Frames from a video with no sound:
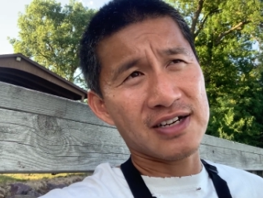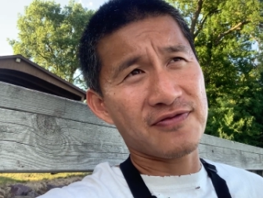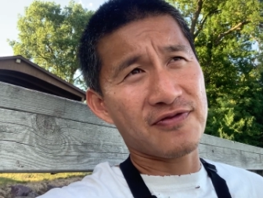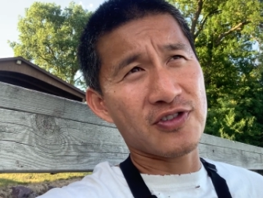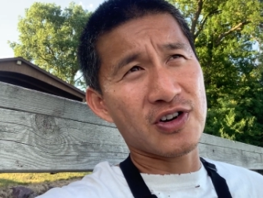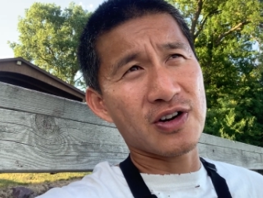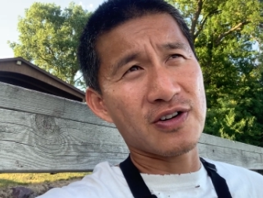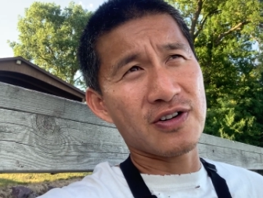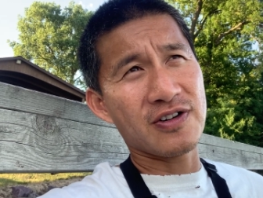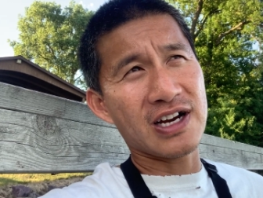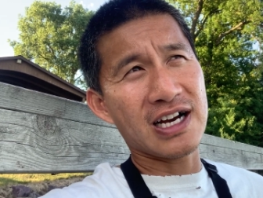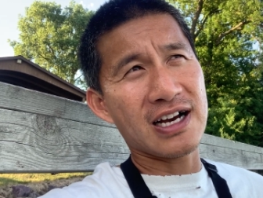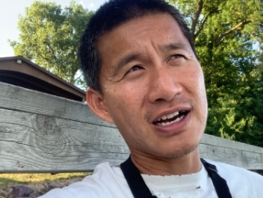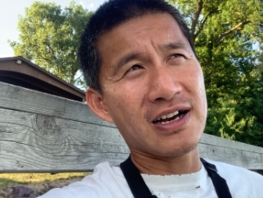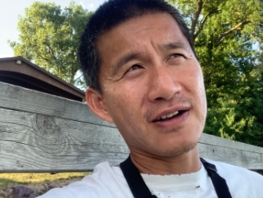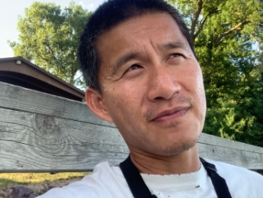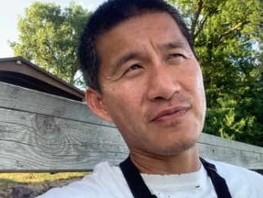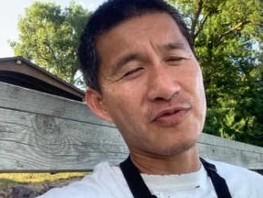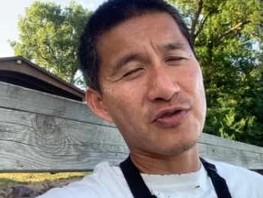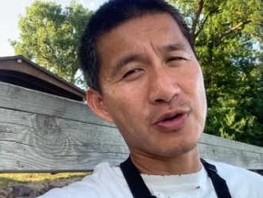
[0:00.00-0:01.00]
for,
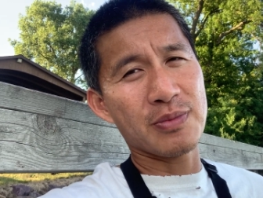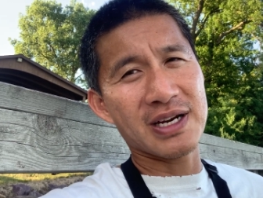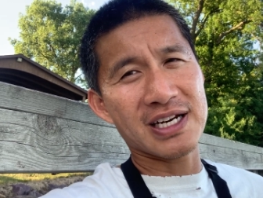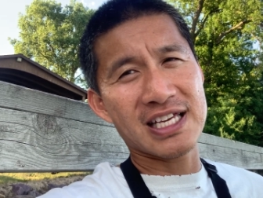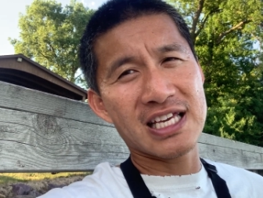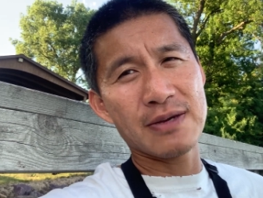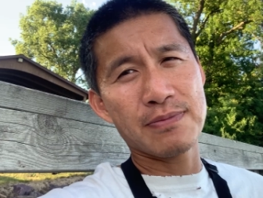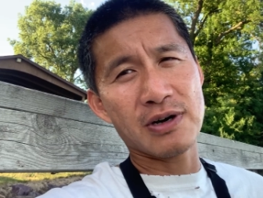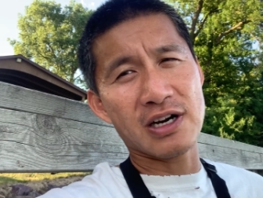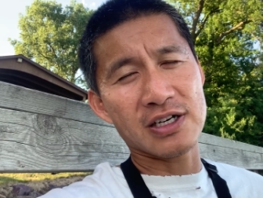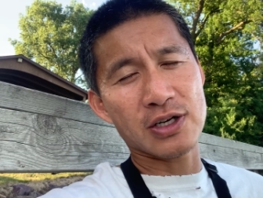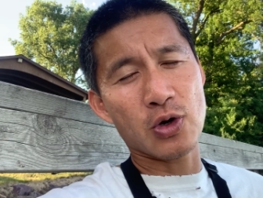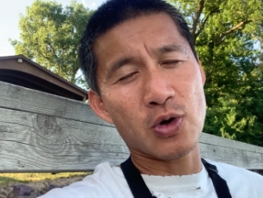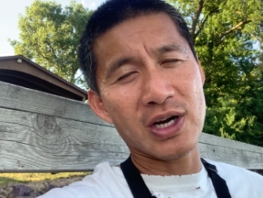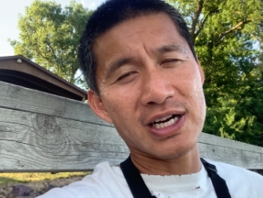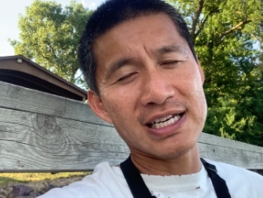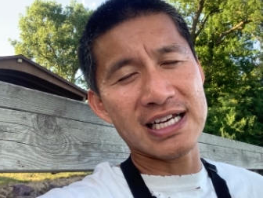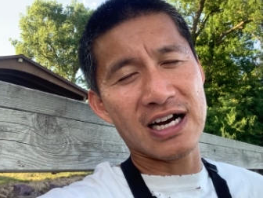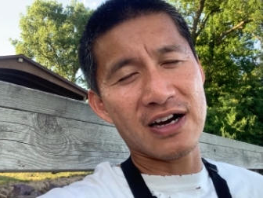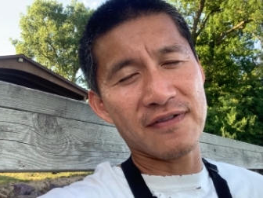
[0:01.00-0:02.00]
uh, from it keep on
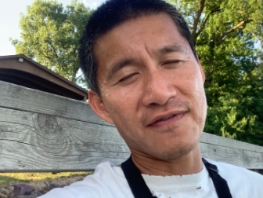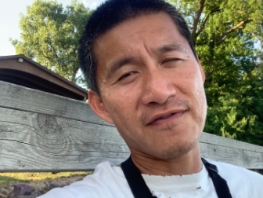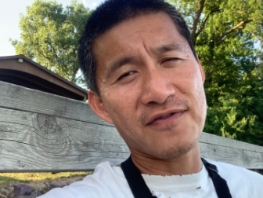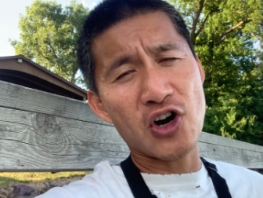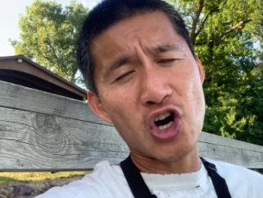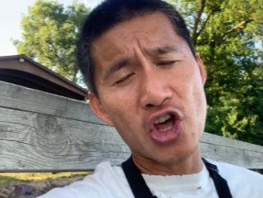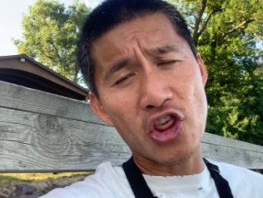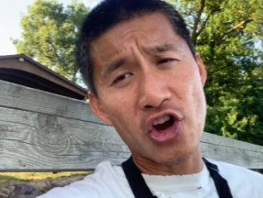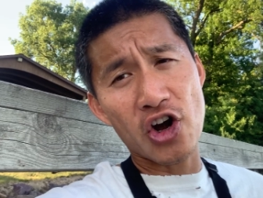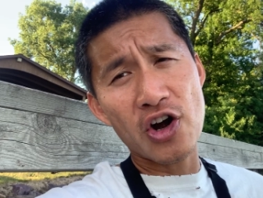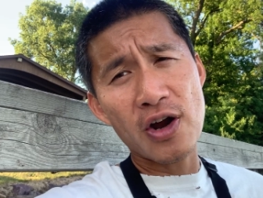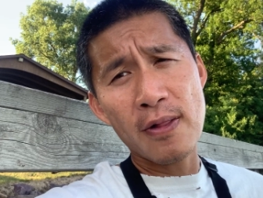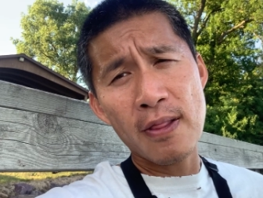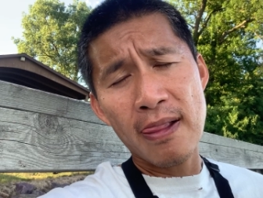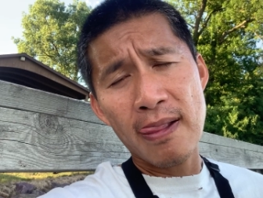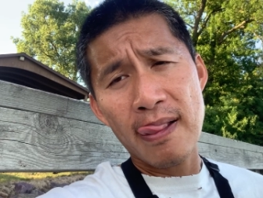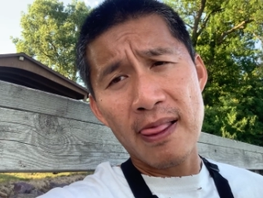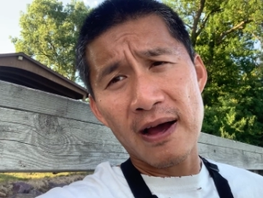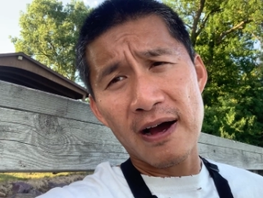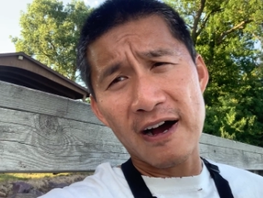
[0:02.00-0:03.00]
going down further,
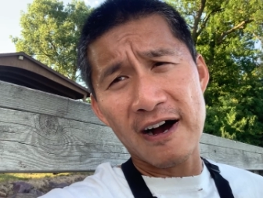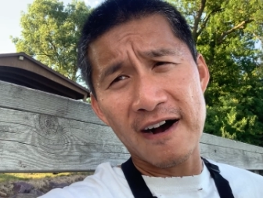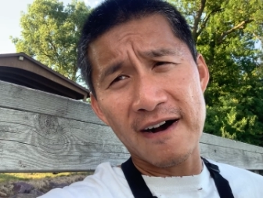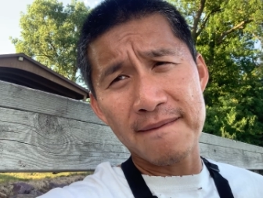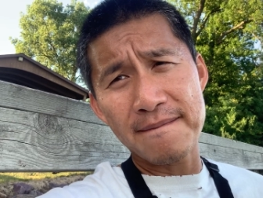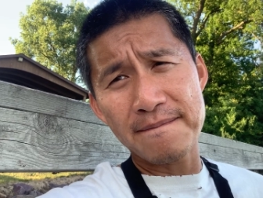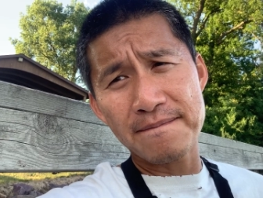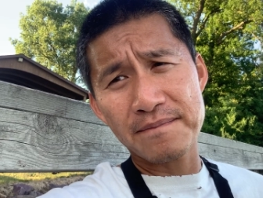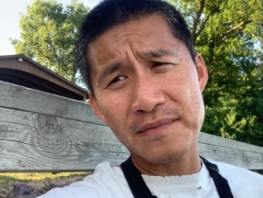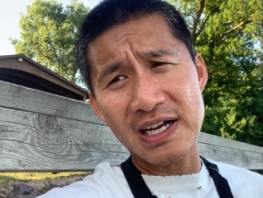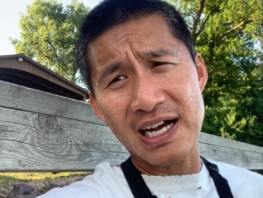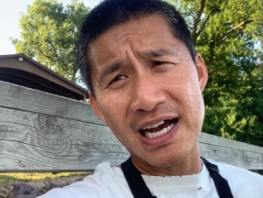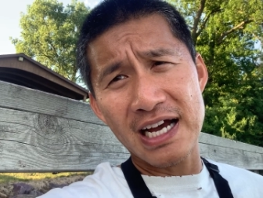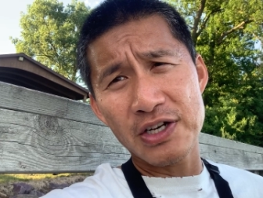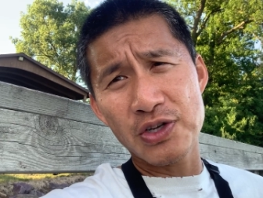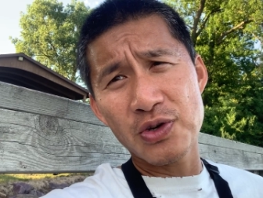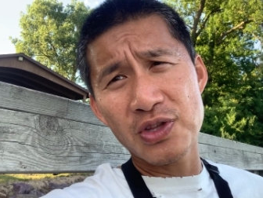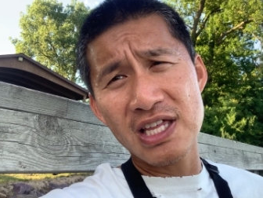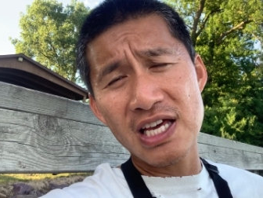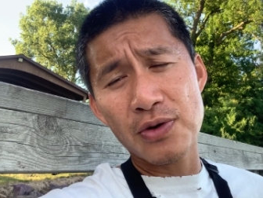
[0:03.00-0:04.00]
um, I
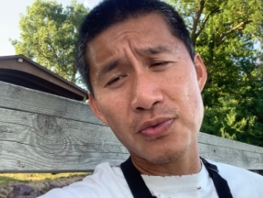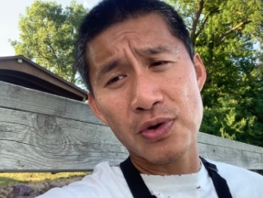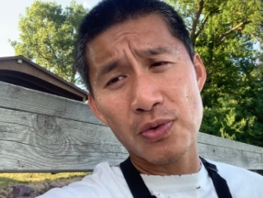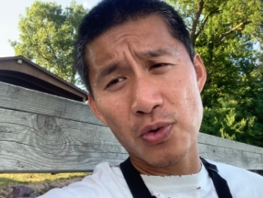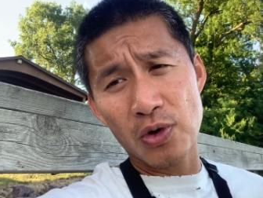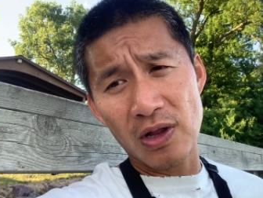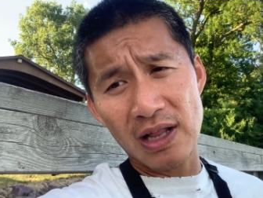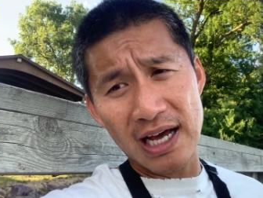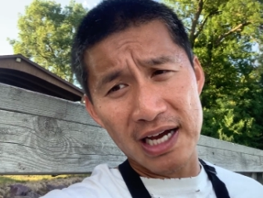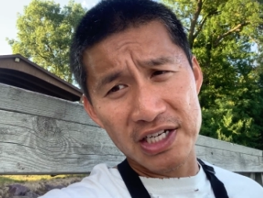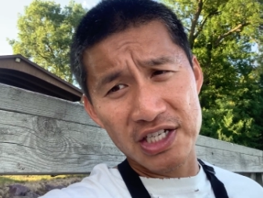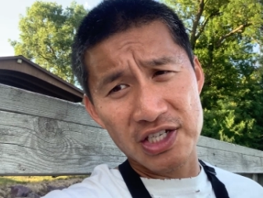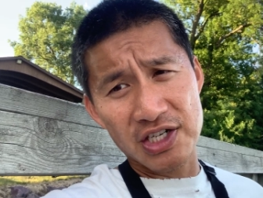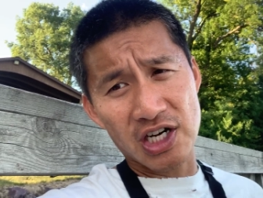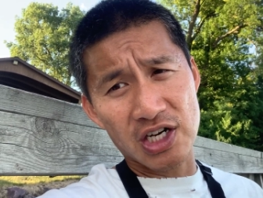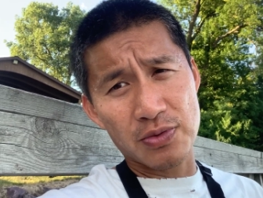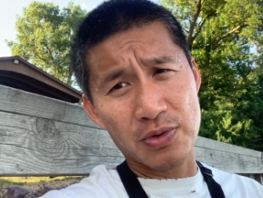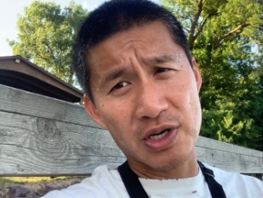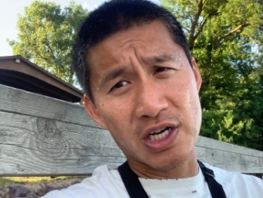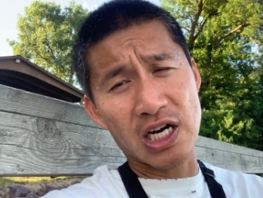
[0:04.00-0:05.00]
do think we will actually
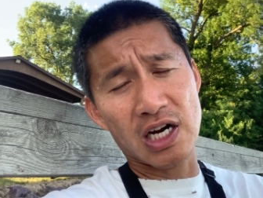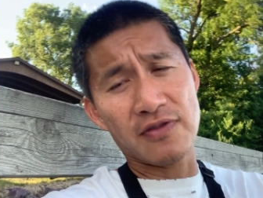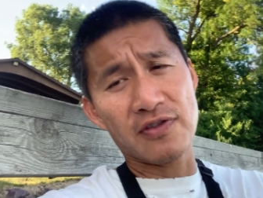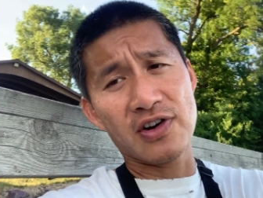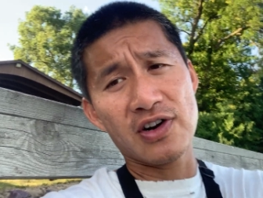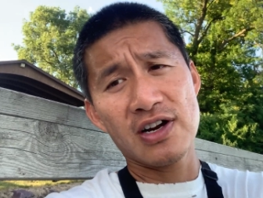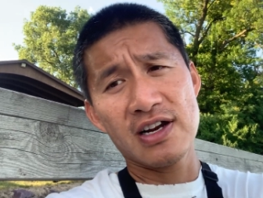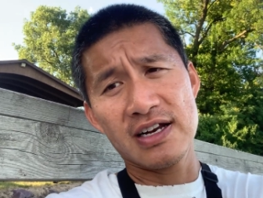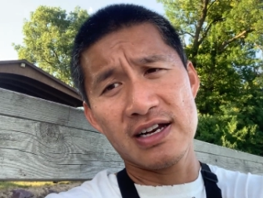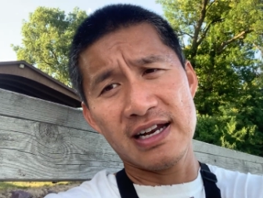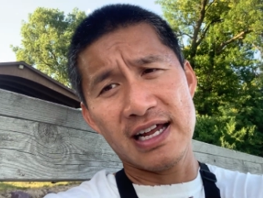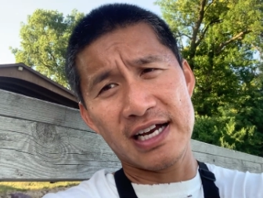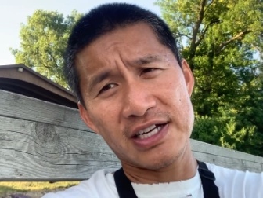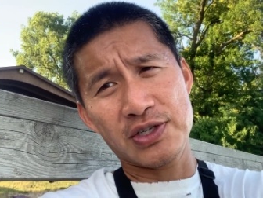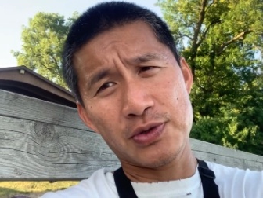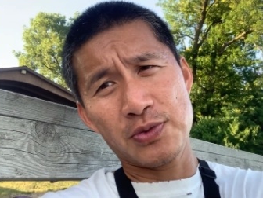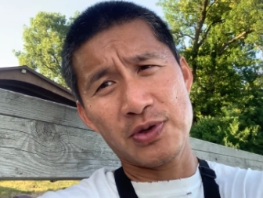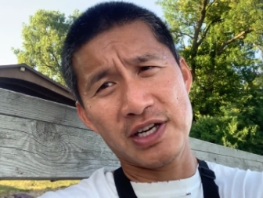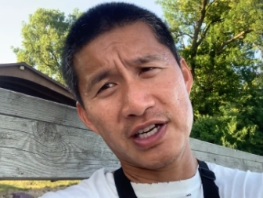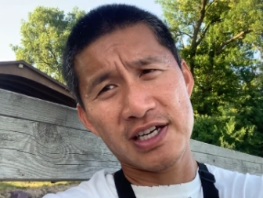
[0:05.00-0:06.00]
start to recover
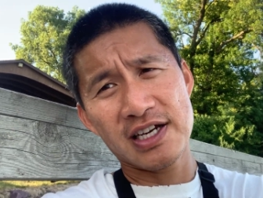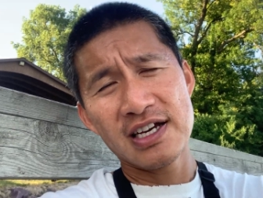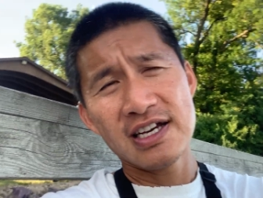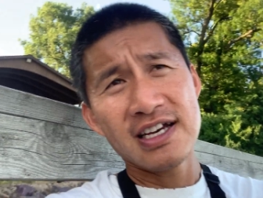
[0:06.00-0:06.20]
next week.